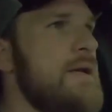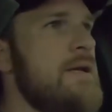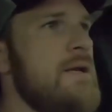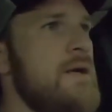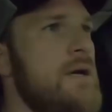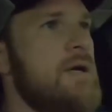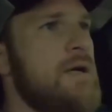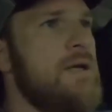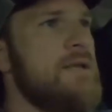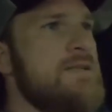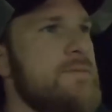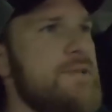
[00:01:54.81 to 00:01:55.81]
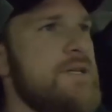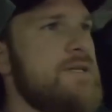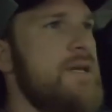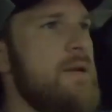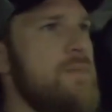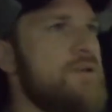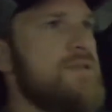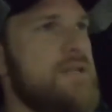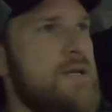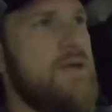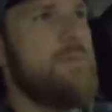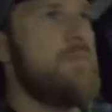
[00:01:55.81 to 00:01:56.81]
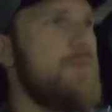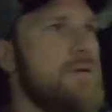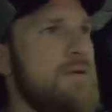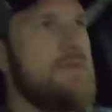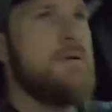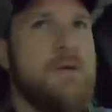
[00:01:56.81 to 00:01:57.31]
in, get some of these cameras set up, and